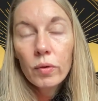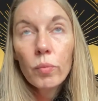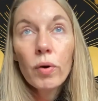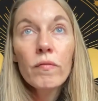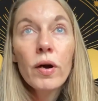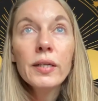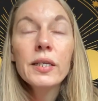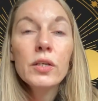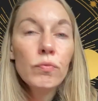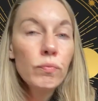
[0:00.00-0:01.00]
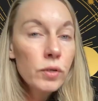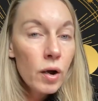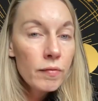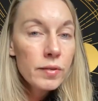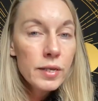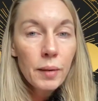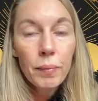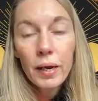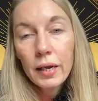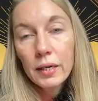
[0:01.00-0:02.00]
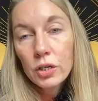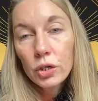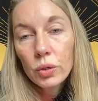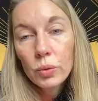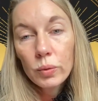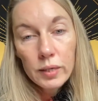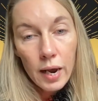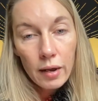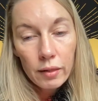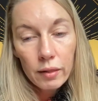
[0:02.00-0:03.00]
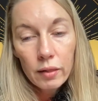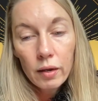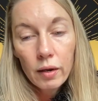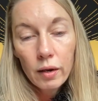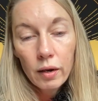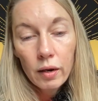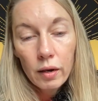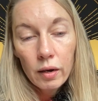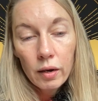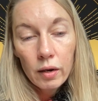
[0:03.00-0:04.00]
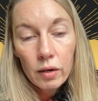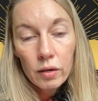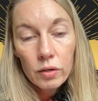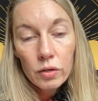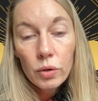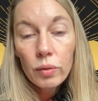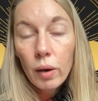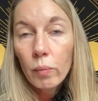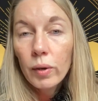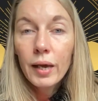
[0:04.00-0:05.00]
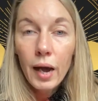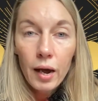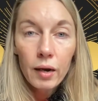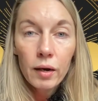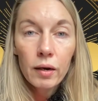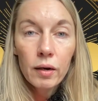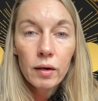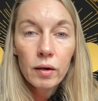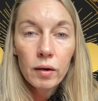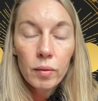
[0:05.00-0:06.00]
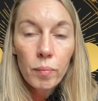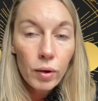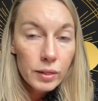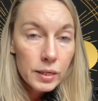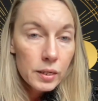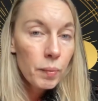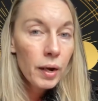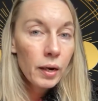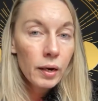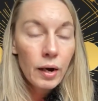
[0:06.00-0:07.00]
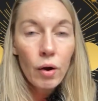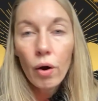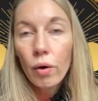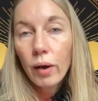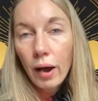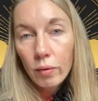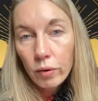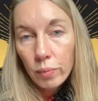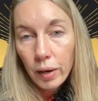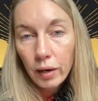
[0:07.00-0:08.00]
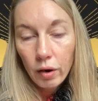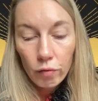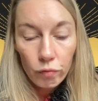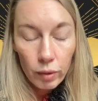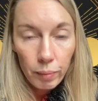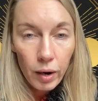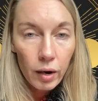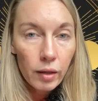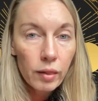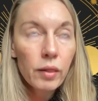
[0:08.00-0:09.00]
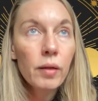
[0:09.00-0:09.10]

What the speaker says: We're invited to dive deep into death so that we can participate in our own alchemy of rebirth.